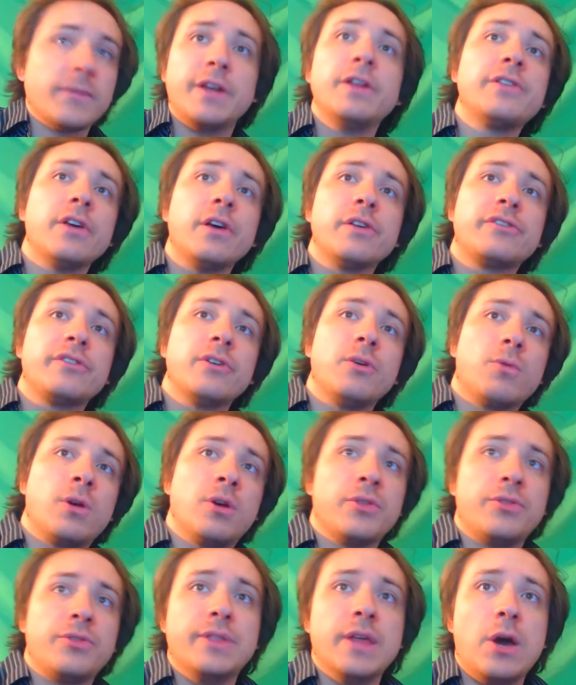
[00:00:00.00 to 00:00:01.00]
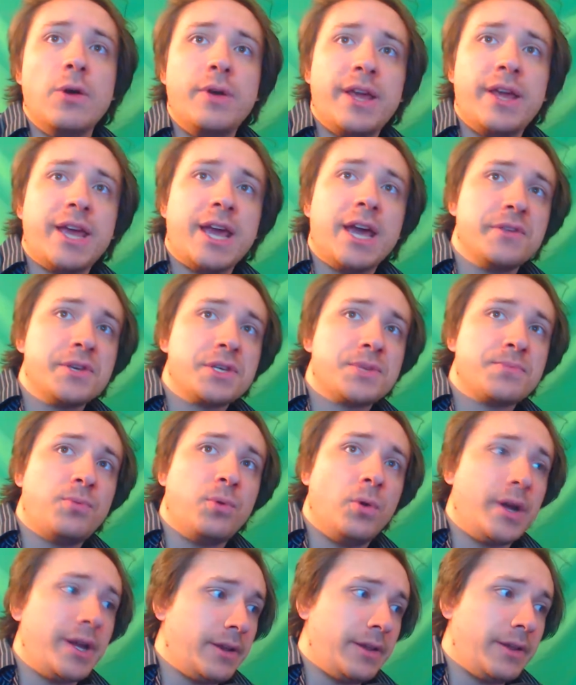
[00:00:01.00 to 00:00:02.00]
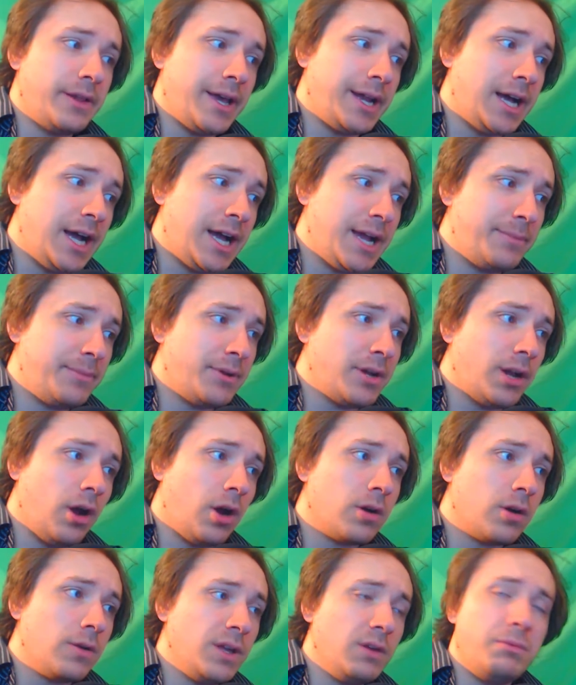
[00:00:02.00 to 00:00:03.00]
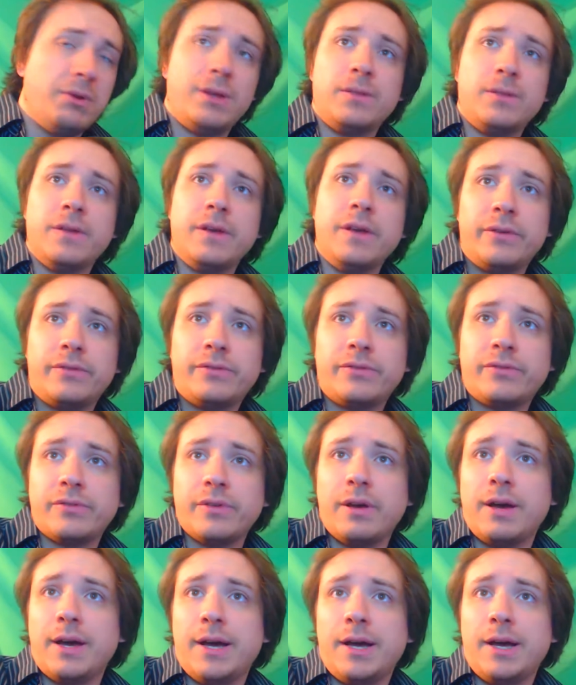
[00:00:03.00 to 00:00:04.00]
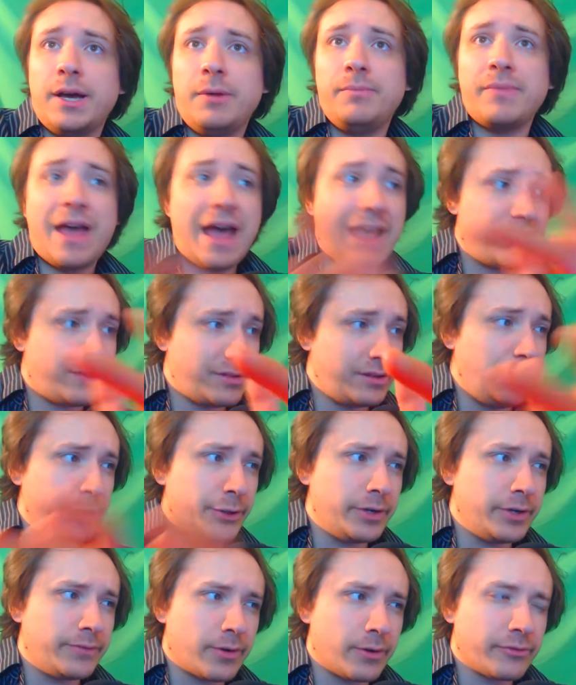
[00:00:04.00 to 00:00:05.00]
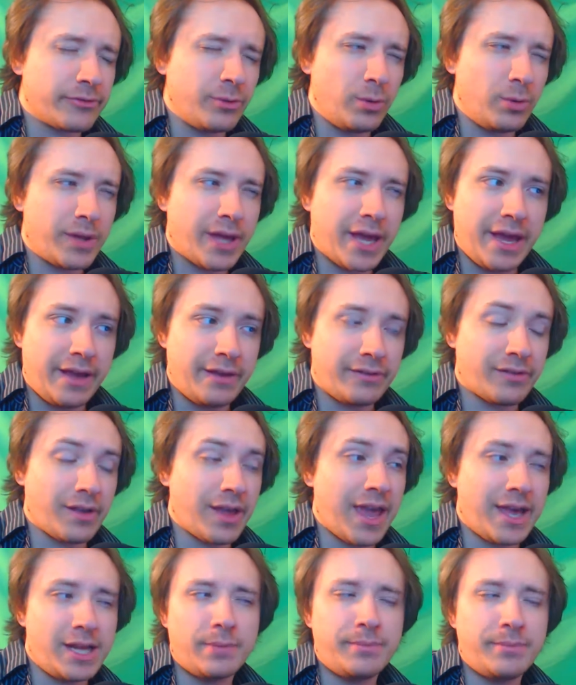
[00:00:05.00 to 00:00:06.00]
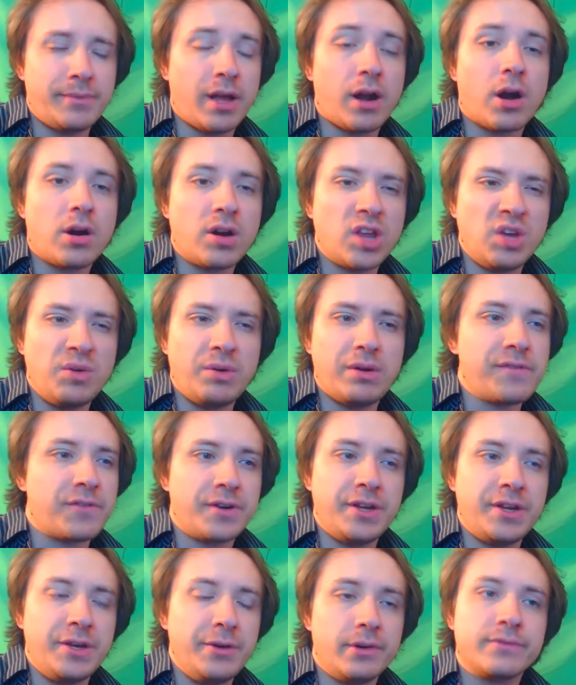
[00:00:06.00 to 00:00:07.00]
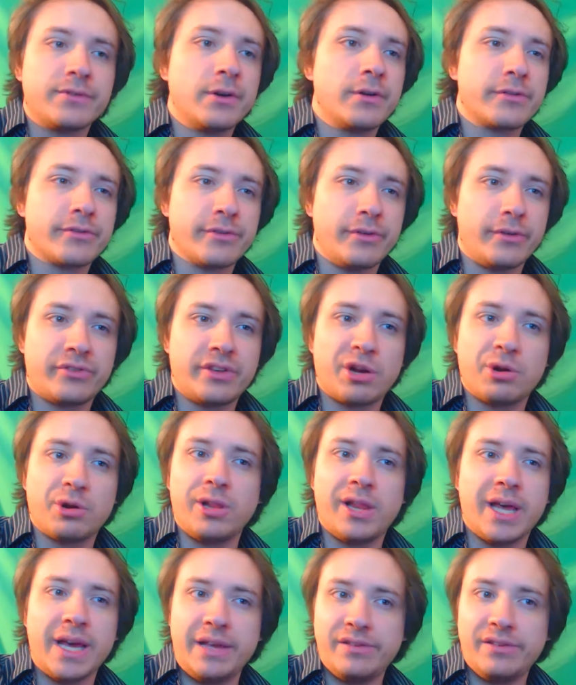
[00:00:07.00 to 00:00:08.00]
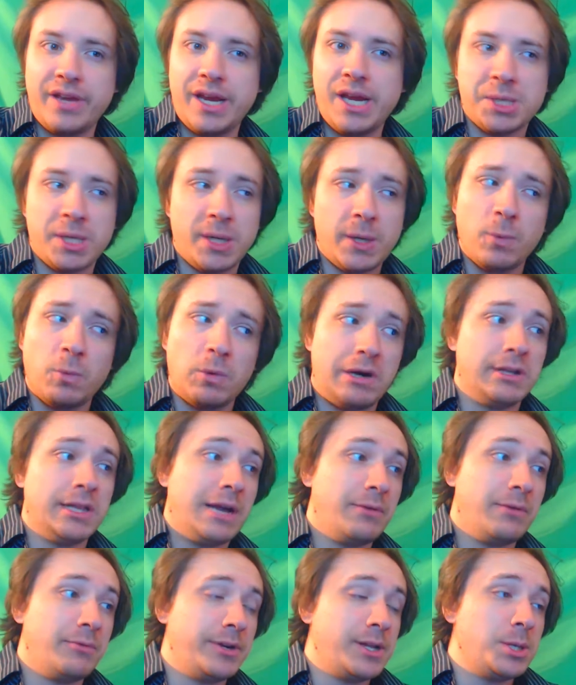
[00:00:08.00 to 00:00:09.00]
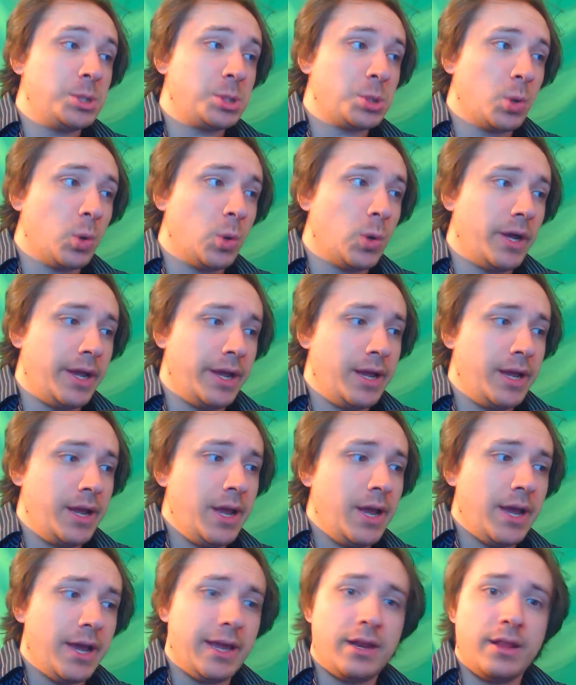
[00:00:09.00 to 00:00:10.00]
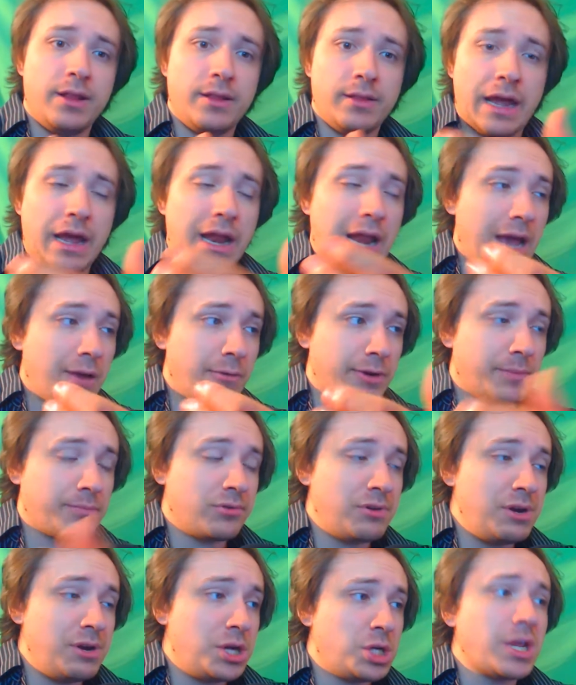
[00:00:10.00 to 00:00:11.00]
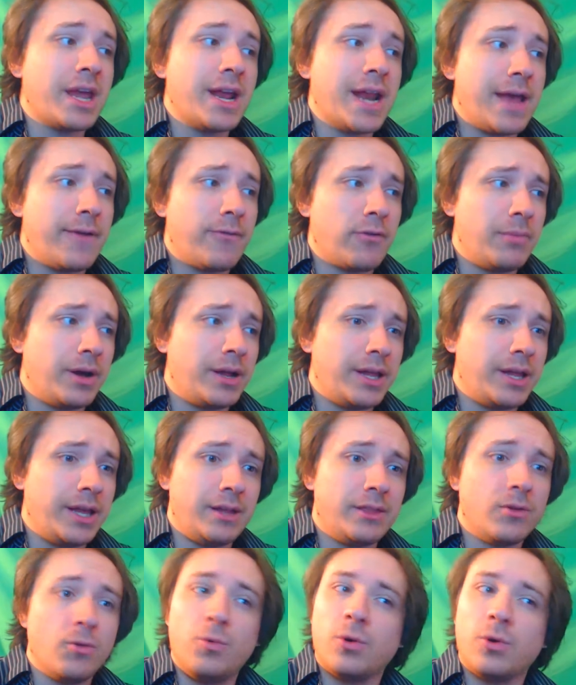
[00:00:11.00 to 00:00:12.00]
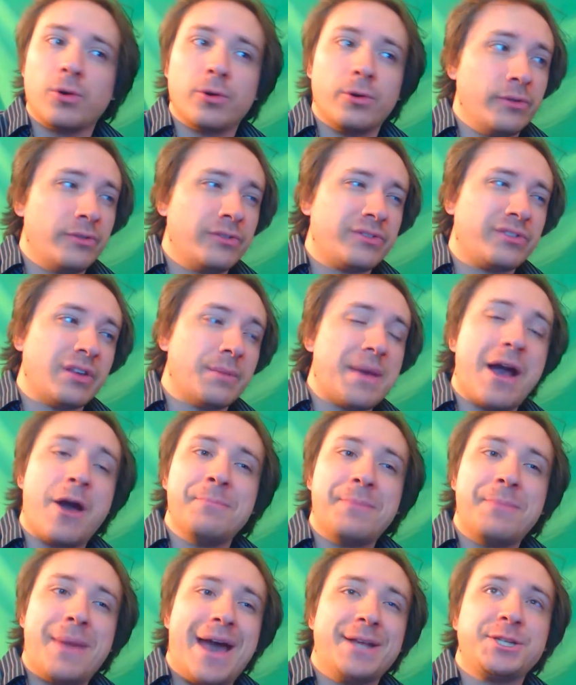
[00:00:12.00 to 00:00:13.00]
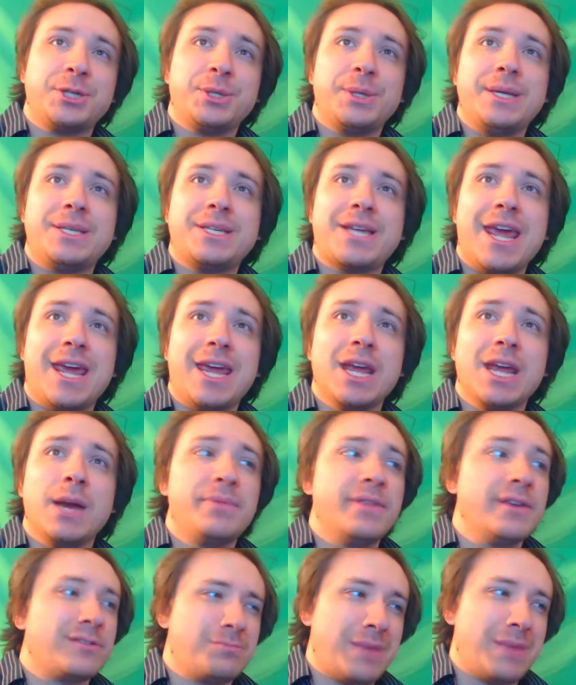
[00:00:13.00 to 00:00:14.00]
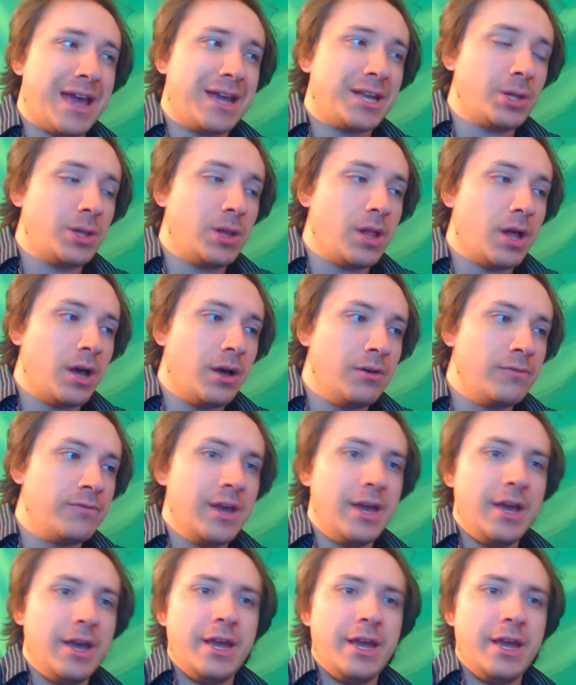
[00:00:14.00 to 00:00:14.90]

It is also worth noting at this point that I'm not arguing this as a universal case. Again, I'm not arguing for universal sterilization. While I would enjoy and I would appreciate everybody in the world somehow magically taking up this mantle of,